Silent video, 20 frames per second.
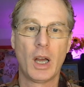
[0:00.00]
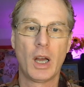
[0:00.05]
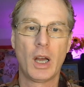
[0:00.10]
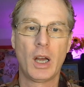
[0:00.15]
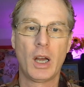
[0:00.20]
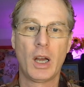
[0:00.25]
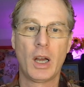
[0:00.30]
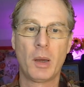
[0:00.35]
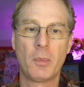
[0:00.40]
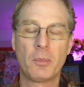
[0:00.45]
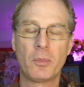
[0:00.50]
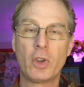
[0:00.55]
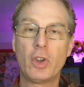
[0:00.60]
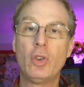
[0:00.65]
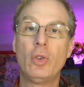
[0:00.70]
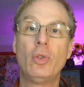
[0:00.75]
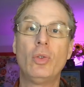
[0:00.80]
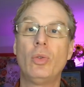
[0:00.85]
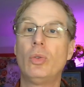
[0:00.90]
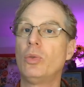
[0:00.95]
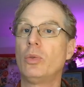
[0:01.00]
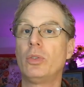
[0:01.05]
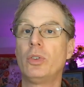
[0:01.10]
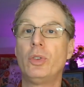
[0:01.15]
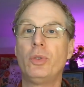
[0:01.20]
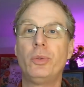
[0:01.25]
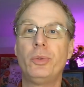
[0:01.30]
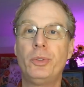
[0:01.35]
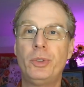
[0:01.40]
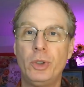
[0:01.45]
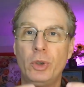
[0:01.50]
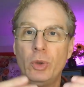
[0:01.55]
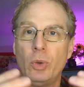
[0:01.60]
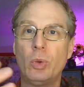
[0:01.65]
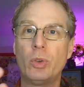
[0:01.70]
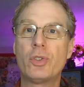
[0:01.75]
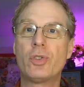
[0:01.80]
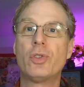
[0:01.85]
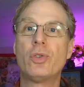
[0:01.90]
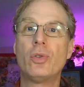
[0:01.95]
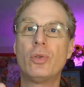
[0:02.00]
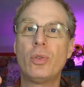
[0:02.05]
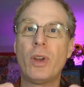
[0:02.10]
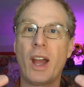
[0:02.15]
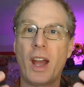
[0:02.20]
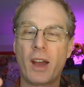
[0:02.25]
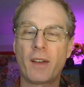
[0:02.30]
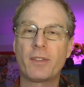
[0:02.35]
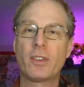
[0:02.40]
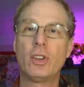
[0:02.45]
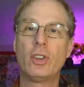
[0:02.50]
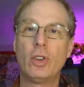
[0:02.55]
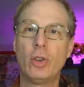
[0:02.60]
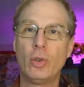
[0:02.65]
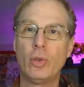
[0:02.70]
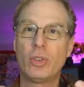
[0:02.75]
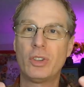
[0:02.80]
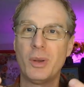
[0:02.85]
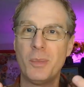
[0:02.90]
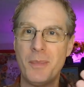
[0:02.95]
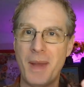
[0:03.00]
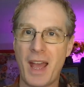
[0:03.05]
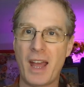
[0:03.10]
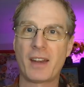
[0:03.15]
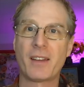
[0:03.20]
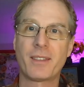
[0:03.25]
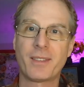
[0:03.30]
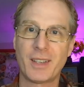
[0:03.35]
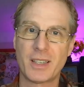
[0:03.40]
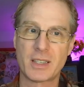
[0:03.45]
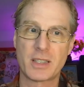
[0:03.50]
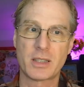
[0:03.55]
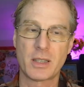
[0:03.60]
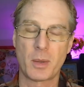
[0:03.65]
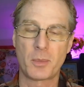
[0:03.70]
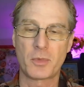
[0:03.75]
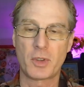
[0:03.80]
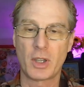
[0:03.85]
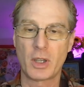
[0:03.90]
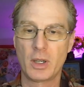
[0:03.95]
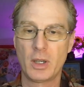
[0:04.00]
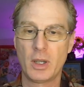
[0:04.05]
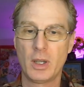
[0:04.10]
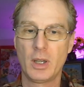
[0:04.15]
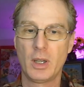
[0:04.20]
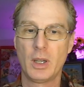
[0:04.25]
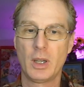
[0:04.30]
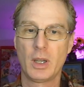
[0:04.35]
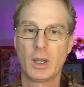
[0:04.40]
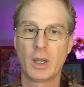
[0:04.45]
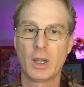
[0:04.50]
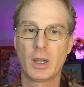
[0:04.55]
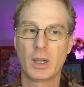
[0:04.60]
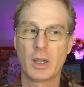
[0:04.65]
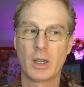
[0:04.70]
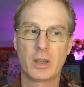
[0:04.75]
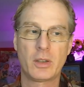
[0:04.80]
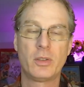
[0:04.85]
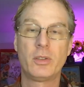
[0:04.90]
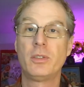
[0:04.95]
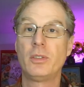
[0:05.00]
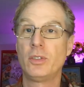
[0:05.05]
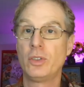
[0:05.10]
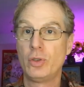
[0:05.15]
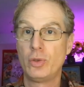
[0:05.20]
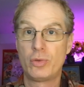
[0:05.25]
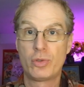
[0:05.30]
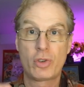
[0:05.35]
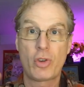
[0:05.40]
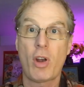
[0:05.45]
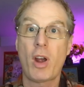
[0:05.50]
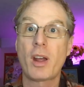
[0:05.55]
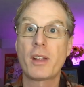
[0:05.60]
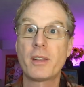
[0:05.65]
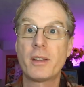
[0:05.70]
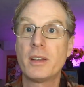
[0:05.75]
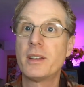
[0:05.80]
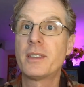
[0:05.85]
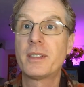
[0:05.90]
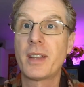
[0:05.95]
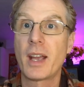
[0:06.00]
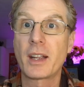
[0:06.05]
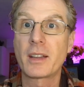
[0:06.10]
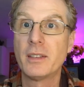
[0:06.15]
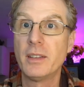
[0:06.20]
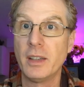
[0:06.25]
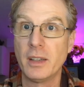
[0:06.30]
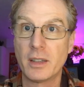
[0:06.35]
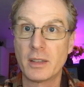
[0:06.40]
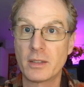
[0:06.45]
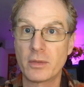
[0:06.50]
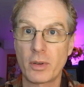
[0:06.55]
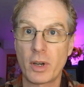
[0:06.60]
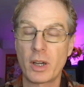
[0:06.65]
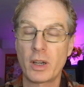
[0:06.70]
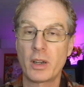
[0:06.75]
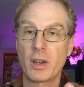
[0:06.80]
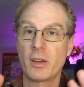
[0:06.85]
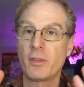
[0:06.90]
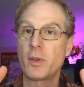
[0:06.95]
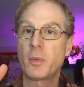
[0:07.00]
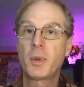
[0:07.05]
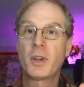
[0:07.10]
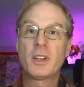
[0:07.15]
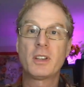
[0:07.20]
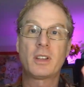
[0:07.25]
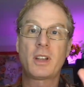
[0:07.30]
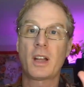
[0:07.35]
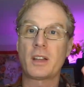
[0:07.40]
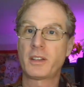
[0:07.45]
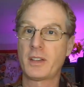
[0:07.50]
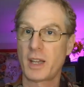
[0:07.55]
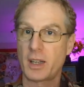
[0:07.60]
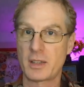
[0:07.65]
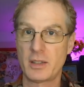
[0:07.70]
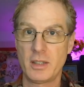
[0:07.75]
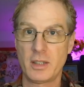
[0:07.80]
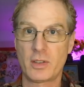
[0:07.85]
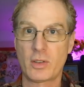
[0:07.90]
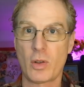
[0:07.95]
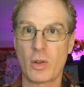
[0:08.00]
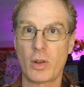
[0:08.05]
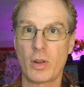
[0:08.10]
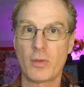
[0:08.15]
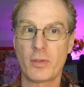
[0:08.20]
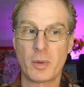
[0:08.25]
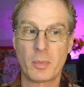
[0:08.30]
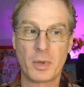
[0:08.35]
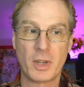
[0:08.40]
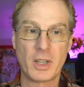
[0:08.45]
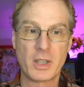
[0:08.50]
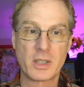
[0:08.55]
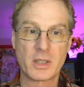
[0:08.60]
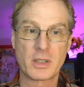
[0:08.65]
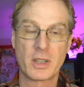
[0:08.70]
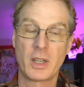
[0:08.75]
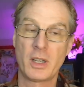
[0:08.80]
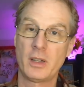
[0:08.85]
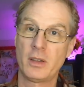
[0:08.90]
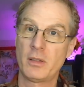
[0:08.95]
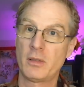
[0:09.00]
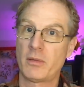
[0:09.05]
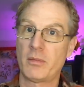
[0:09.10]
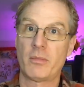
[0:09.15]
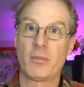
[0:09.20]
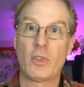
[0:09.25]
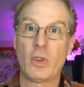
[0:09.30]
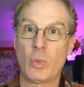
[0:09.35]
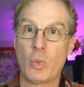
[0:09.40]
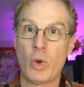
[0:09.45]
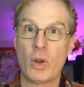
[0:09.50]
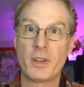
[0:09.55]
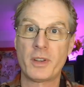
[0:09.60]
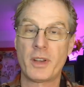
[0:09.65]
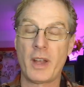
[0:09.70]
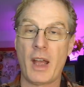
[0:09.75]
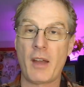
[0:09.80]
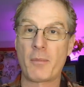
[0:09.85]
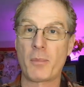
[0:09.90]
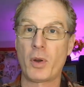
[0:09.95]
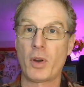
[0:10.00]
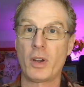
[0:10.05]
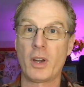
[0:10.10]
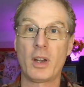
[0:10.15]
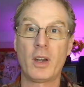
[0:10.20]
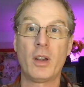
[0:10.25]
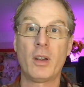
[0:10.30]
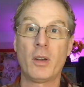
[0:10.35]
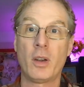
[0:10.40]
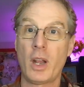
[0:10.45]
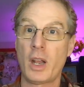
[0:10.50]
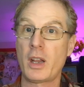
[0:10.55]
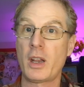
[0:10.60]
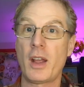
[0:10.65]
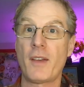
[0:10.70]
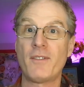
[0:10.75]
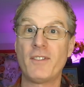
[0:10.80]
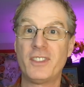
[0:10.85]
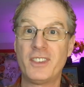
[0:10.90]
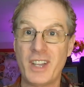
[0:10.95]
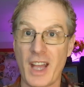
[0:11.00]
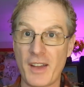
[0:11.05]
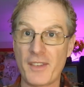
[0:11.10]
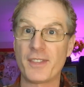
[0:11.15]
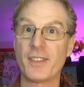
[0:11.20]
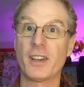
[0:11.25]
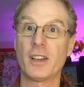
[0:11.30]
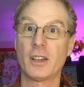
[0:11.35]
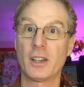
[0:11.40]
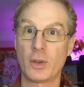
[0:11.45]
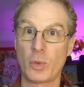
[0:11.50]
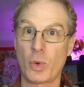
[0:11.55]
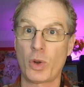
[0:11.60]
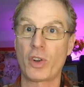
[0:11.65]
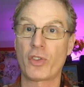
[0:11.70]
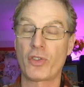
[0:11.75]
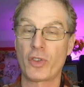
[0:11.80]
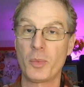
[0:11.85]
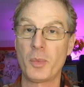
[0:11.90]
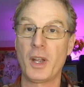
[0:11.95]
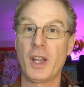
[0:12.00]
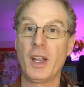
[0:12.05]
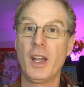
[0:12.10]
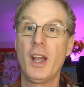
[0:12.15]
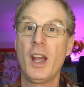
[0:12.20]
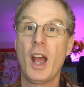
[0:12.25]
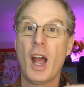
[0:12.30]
Um, you, you do what you have to do to manifest something. You, you try these techniques, right? Everybody's got techniques all over the place. And the ones I put in, they have definitely worked for me.